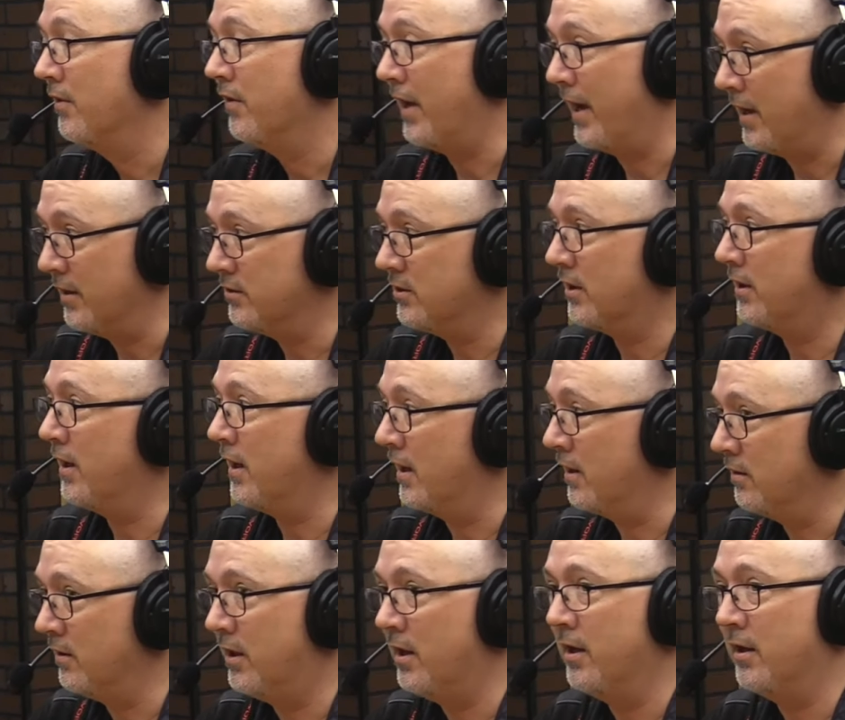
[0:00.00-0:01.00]
That's
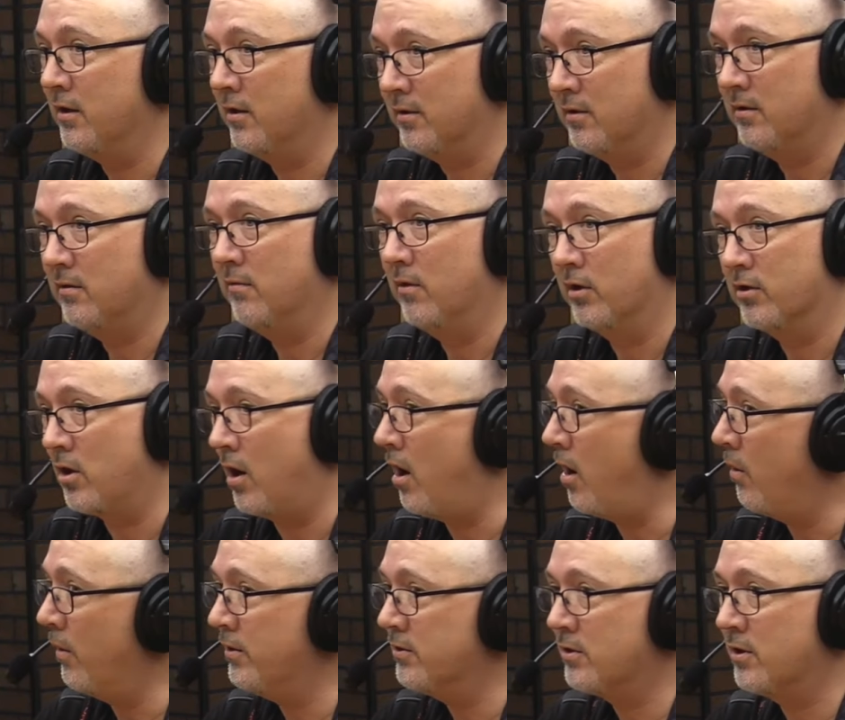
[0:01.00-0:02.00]
again getting to. There's
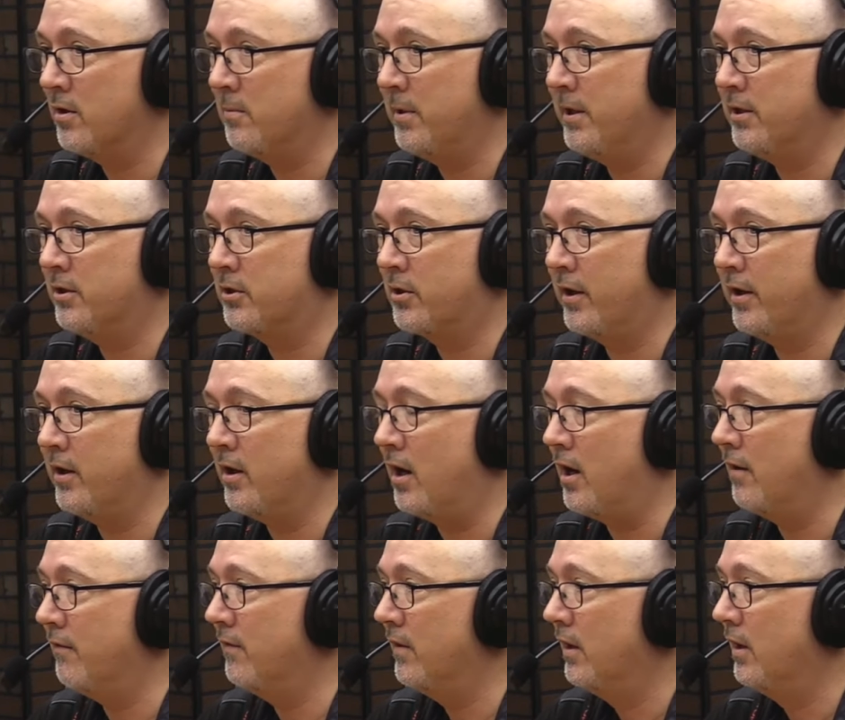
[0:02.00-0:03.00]
always going to be a trade
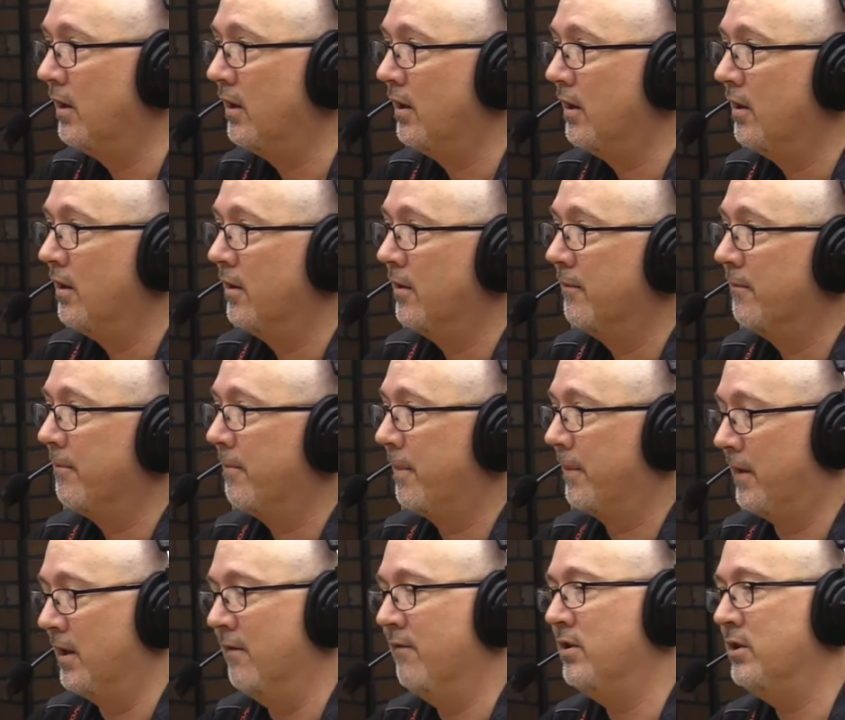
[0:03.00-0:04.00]
off. Yeah. Give and take.
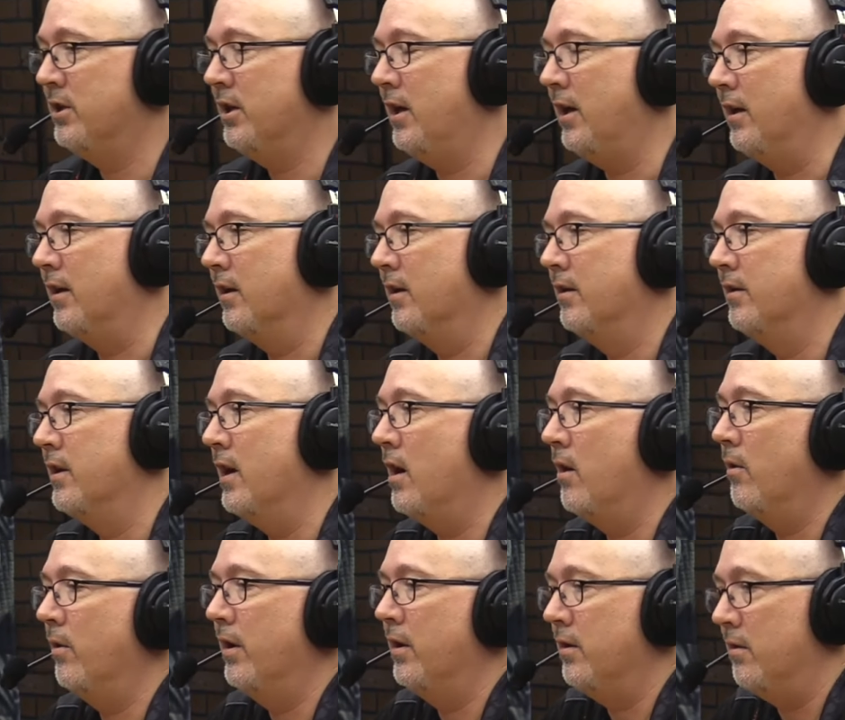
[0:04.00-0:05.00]
Give and take.
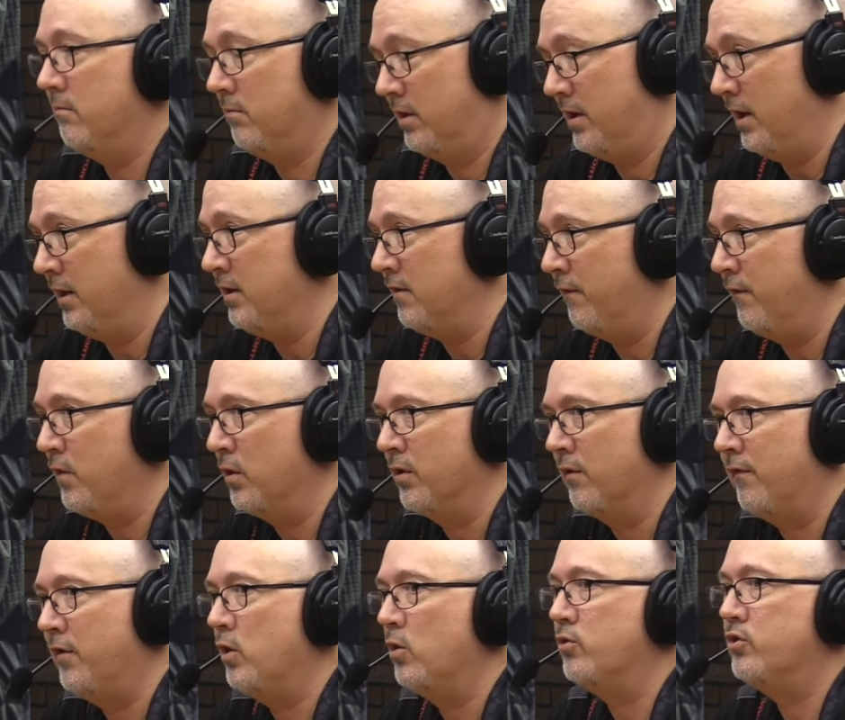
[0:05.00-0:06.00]
Now, it, getting the field
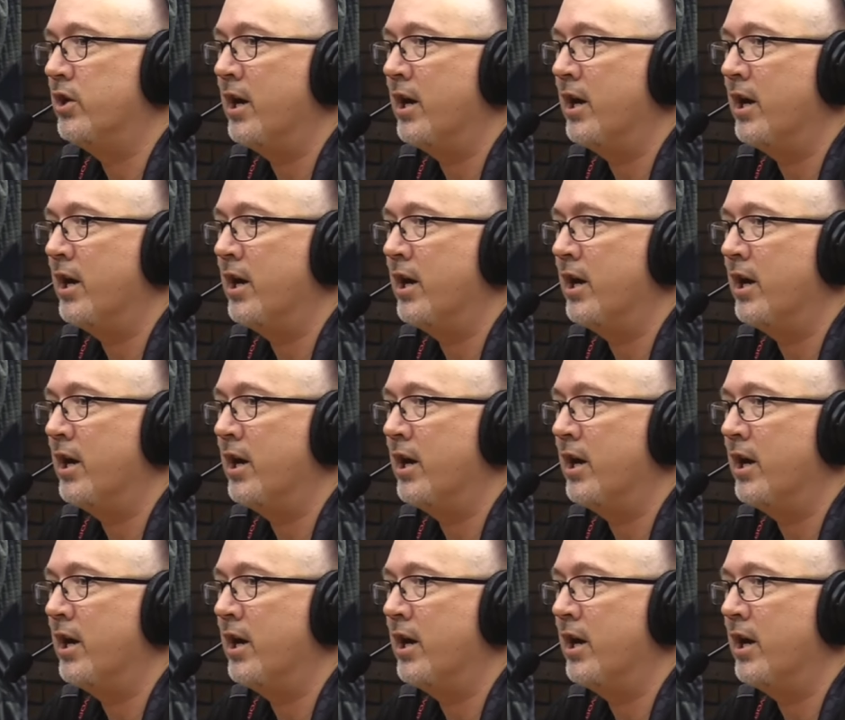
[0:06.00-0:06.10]
of view.